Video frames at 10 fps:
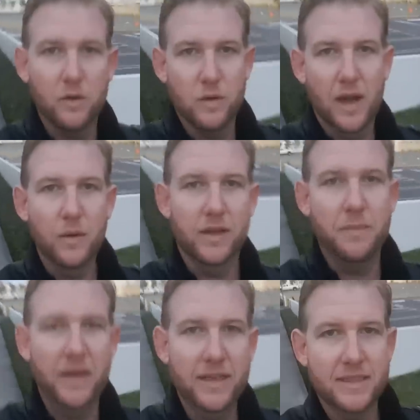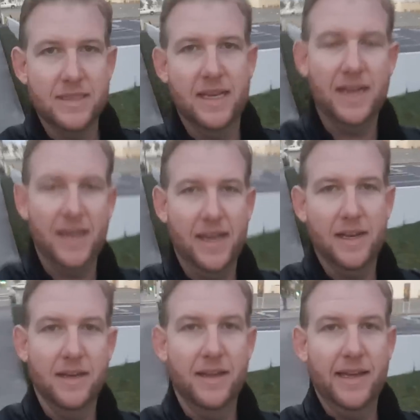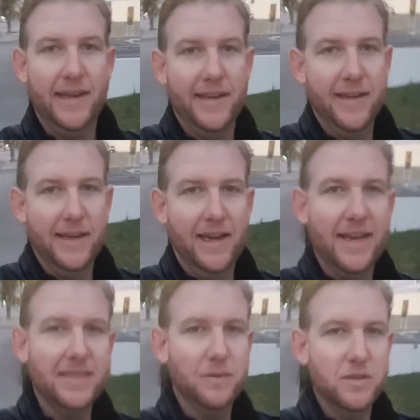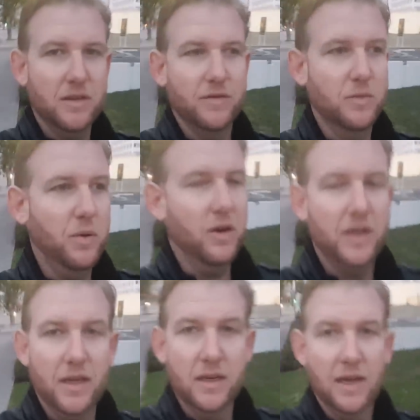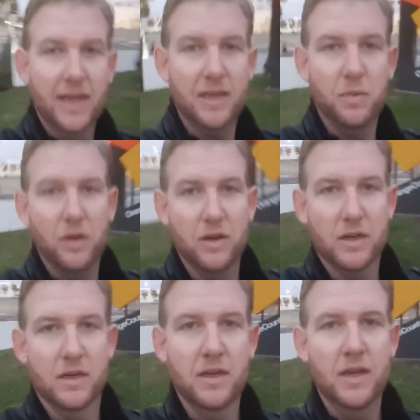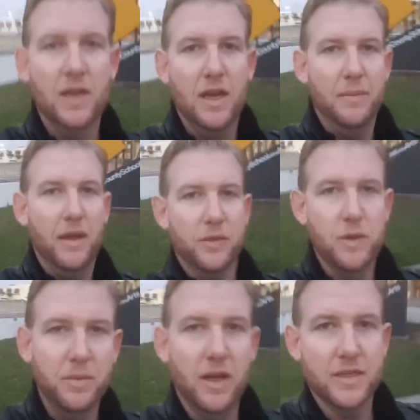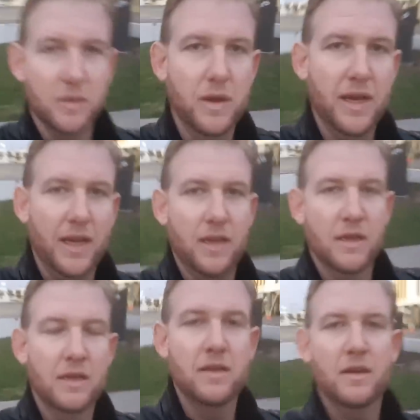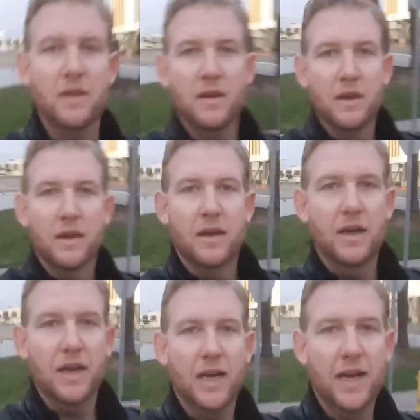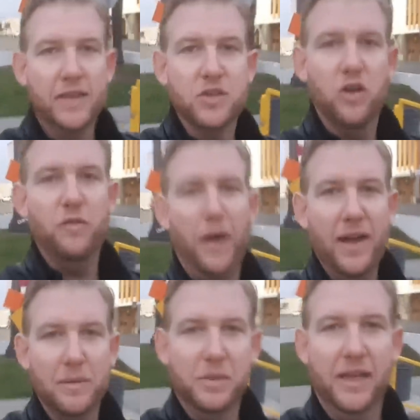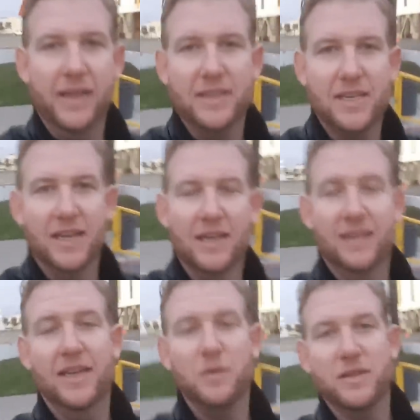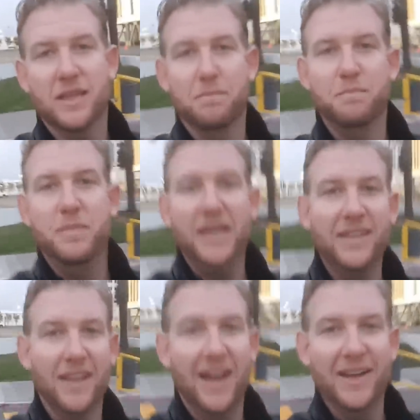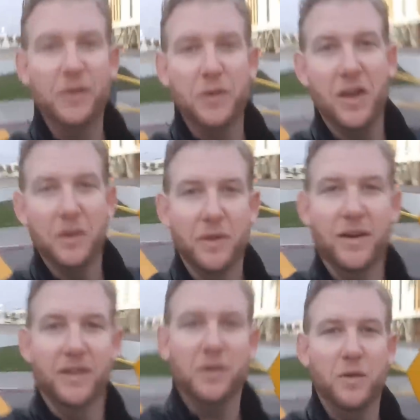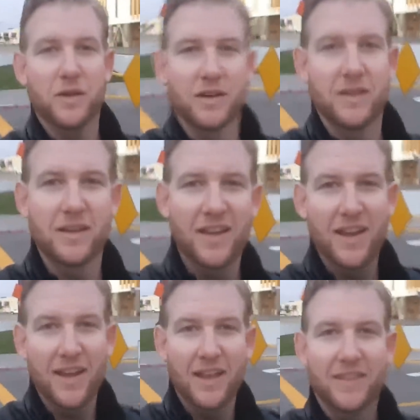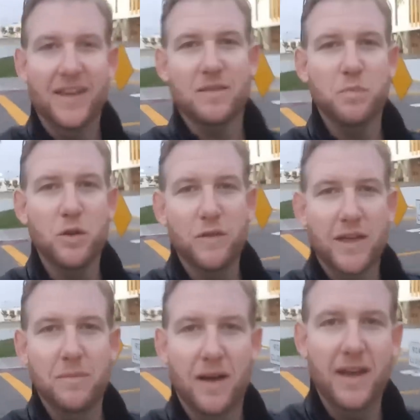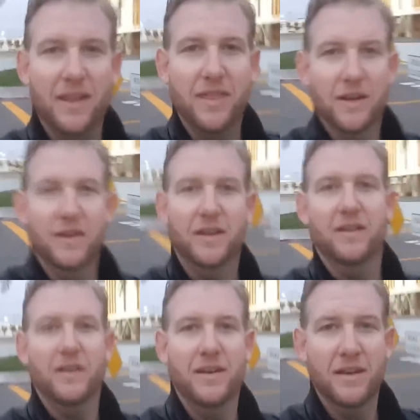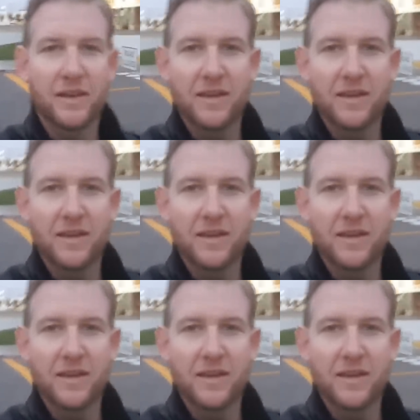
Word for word: All right, well, I made it to Santa Ana, and uh, as I was looking for parking, I had to park about three blocks away. Uh, I drove by the place, and there was a big line going all the way around the corner thus proving my theory on